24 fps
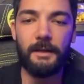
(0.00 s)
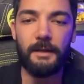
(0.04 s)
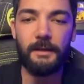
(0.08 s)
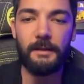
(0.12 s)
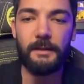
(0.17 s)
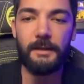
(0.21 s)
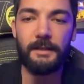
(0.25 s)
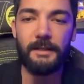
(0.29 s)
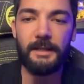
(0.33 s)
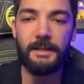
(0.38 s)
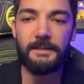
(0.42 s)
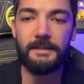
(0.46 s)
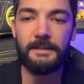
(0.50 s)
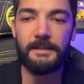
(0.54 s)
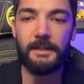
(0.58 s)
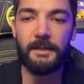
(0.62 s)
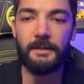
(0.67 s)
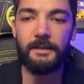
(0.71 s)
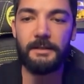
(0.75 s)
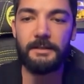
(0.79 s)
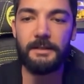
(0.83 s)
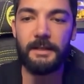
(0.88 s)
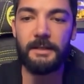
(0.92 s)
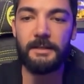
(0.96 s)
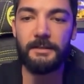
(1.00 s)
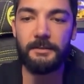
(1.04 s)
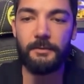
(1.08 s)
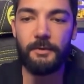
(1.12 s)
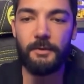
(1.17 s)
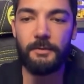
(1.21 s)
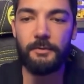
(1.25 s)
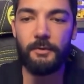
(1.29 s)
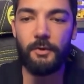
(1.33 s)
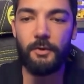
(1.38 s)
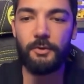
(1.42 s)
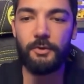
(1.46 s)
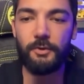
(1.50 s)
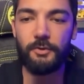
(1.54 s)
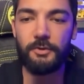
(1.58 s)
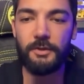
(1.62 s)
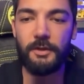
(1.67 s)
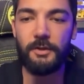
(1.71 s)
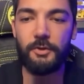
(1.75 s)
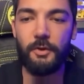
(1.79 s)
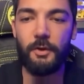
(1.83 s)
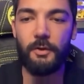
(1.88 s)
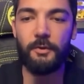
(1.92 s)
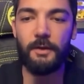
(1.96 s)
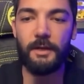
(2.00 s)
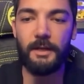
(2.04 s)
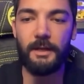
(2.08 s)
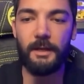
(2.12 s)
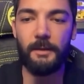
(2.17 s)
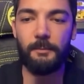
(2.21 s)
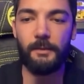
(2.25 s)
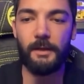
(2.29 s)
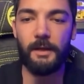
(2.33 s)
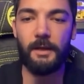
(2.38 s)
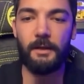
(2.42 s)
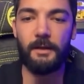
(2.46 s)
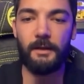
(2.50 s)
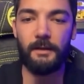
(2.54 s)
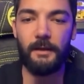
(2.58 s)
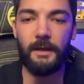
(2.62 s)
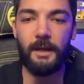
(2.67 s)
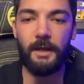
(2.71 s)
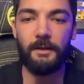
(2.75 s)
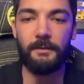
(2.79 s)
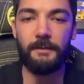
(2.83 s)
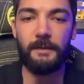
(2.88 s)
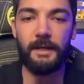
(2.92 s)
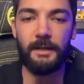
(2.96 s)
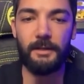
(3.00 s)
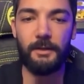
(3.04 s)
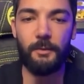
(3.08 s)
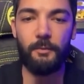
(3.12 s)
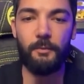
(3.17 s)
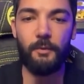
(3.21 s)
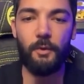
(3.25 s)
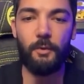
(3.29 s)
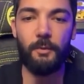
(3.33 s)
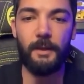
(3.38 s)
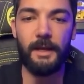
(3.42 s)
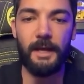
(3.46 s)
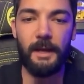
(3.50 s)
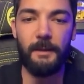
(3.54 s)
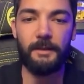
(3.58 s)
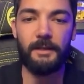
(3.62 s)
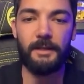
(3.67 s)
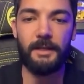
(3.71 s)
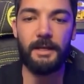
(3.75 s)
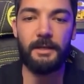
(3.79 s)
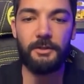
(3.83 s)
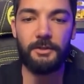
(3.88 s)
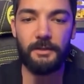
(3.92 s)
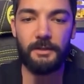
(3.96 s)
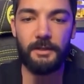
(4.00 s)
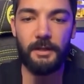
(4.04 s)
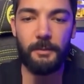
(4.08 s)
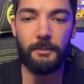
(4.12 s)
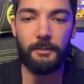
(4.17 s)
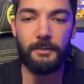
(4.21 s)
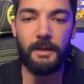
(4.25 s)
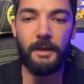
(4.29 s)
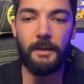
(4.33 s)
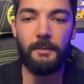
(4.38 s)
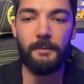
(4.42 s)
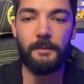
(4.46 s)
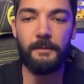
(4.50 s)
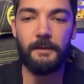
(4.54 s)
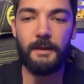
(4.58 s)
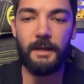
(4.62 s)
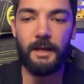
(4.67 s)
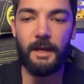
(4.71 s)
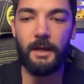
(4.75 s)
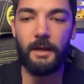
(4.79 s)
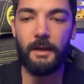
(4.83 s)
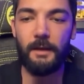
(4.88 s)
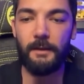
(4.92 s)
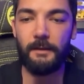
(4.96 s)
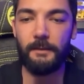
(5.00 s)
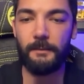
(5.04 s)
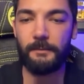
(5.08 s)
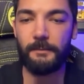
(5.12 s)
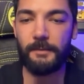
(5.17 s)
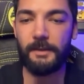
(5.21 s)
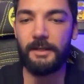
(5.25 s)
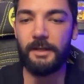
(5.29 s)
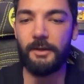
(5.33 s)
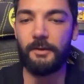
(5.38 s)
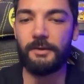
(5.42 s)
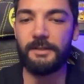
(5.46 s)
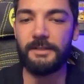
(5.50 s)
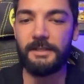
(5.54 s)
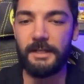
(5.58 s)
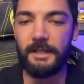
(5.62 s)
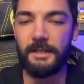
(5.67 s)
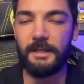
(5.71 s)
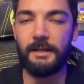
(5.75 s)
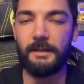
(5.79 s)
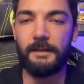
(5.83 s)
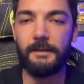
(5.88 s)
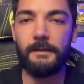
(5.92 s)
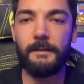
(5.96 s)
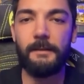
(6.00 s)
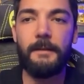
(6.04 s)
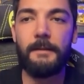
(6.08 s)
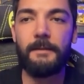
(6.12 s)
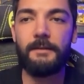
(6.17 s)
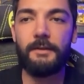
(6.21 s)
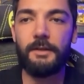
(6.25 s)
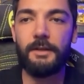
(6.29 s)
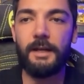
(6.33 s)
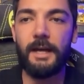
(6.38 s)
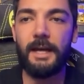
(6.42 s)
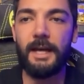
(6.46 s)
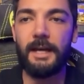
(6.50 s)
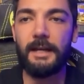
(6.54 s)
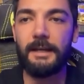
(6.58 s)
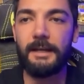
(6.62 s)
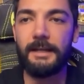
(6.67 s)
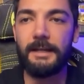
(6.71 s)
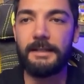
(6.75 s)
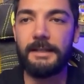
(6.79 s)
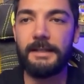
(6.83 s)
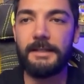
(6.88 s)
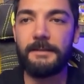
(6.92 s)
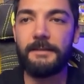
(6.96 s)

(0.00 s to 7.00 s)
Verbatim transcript: the necessary things for phone usage already appear. Our Phantom mobile application comes up. Our video is here. Today, in this